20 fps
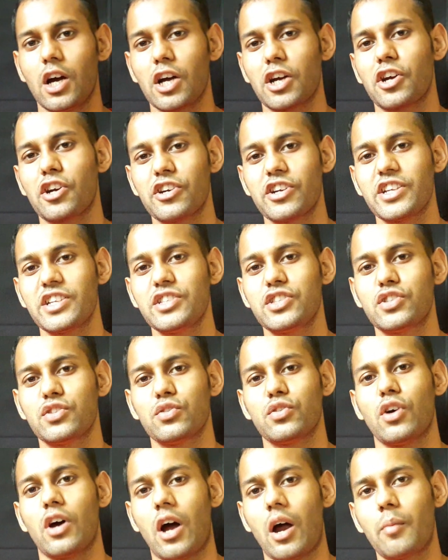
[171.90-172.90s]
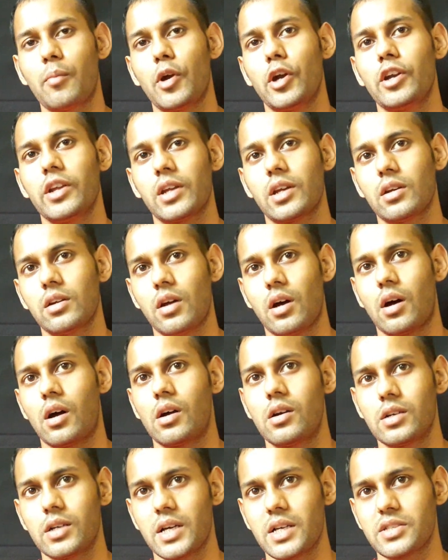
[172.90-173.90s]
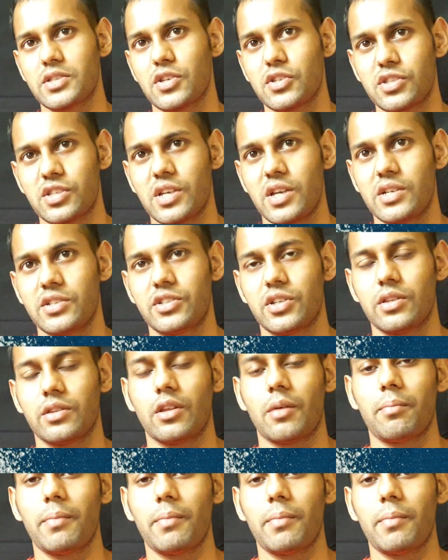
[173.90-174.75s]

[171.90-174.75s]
According to American Heart Association,